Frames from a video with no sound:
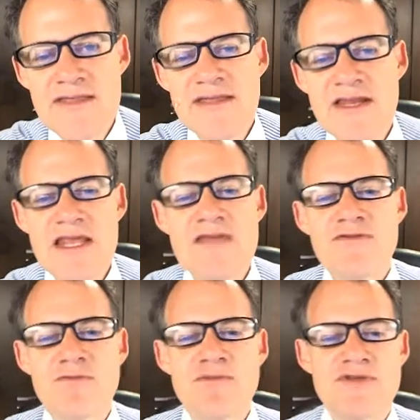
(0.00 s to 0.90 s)
that
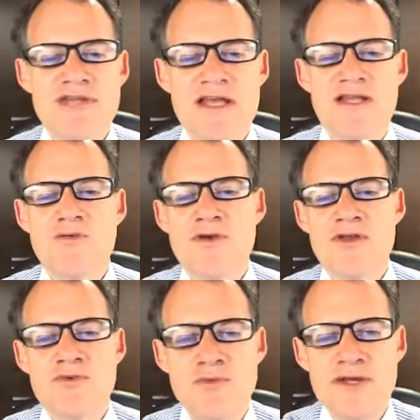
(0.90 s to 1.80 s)
even presented
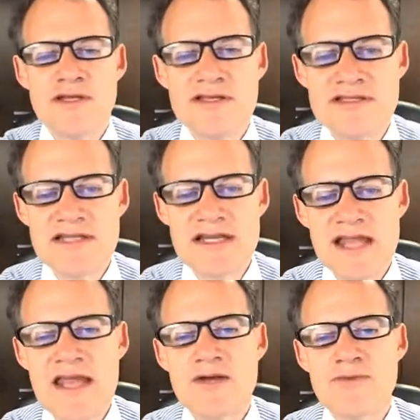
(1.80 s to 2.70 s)
with realistic
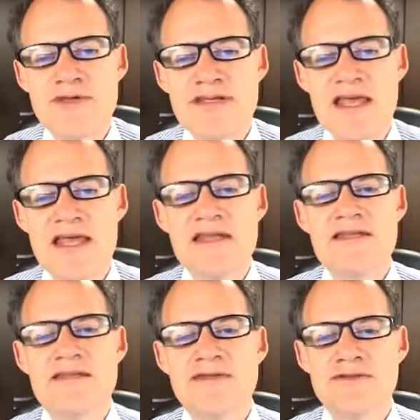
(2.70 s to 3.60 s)
data, we
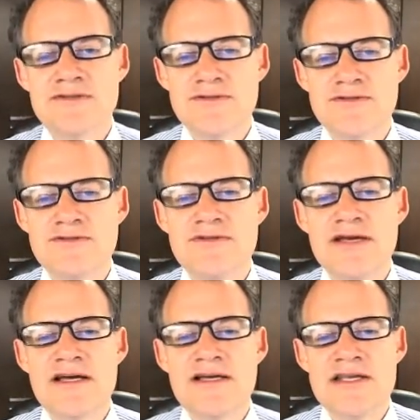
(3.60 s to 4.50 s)
tend to
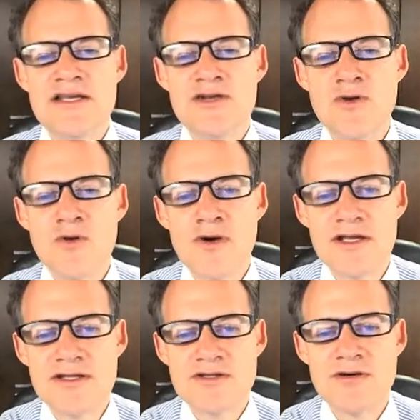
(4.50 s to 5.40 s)
ignore
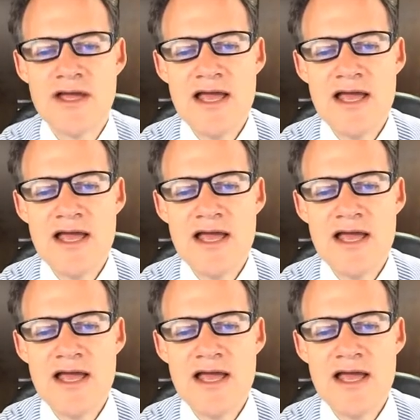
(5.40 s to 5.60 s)
it. So